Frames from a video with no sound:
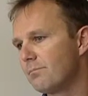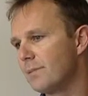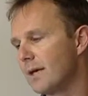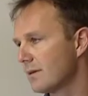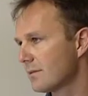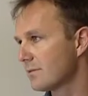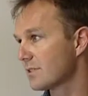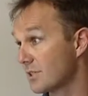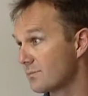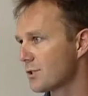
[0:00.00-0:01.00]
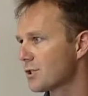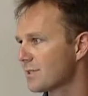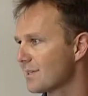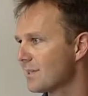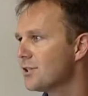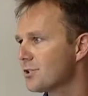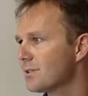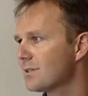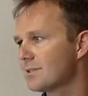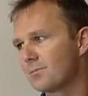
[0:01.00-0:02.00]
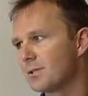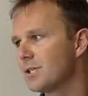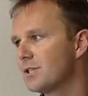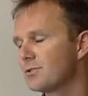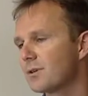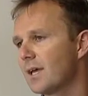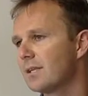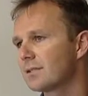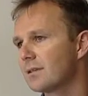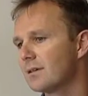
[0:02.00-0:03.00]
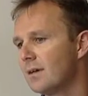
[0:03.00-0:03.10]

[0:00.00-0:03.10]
that suspicious lesion is, the potential cancer,